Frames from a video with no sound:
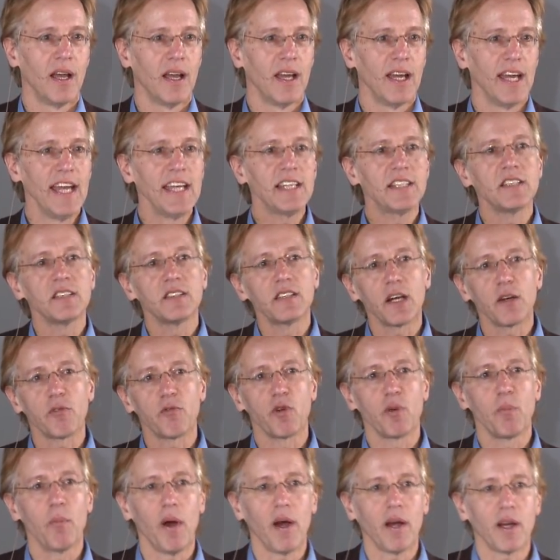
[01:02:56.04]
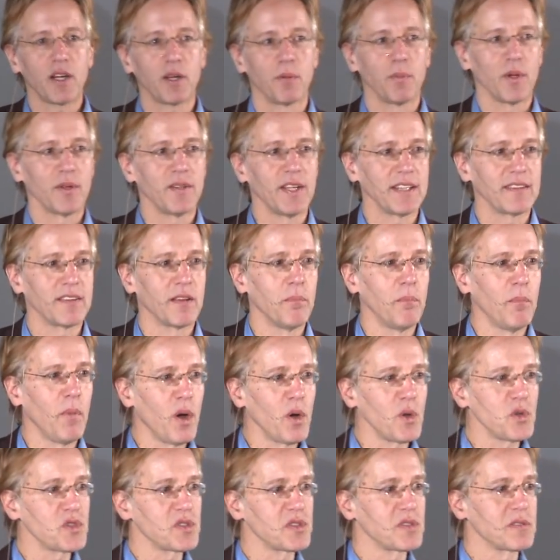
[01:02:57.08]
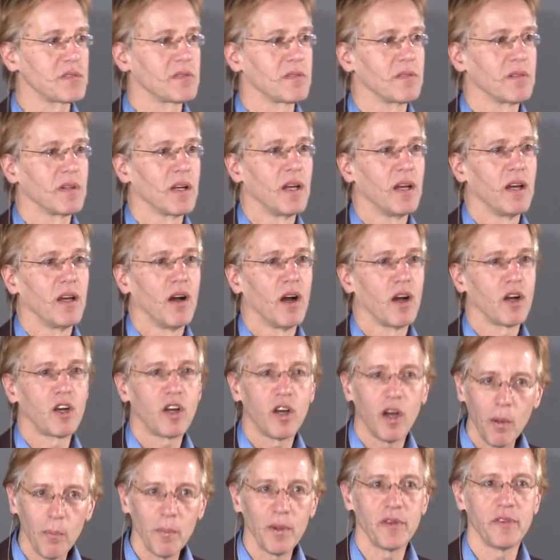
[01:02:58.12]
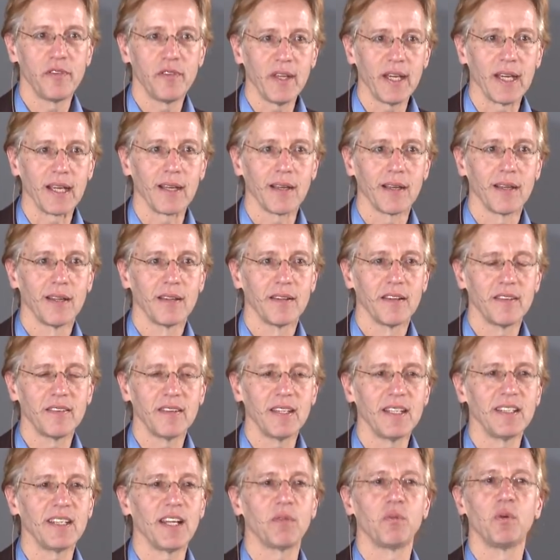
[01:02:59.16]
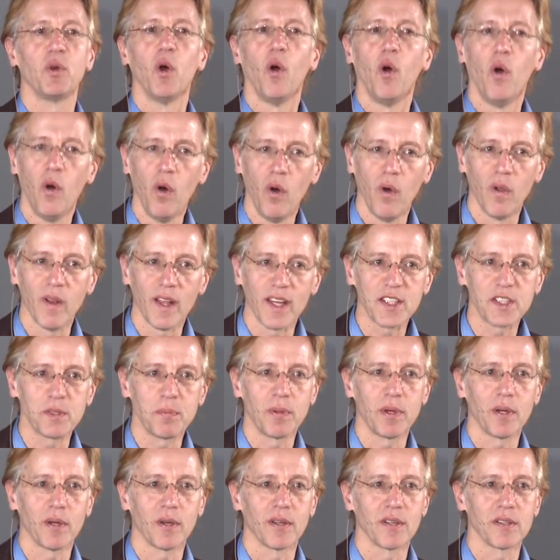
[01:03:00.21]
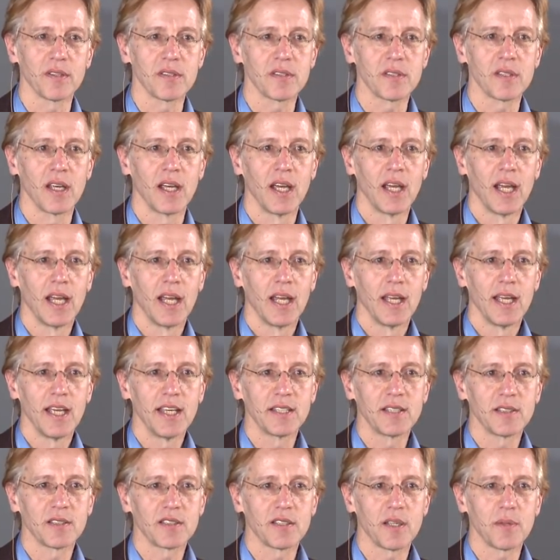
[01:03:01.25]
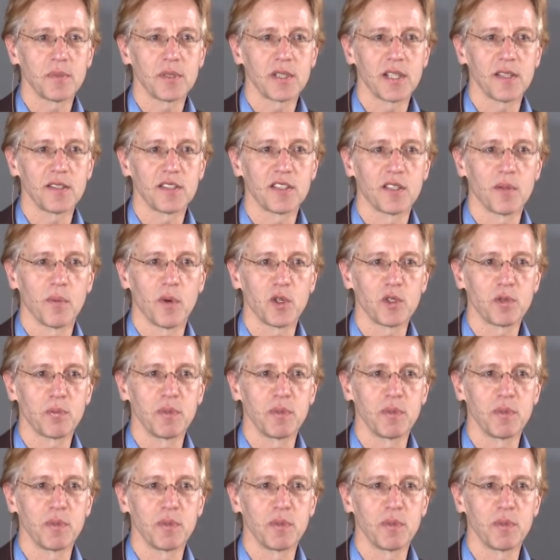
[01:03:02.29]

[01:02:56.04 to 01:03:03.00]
Isn't that remarkable that the most common thing, the thing that we all experience, is in some sense the most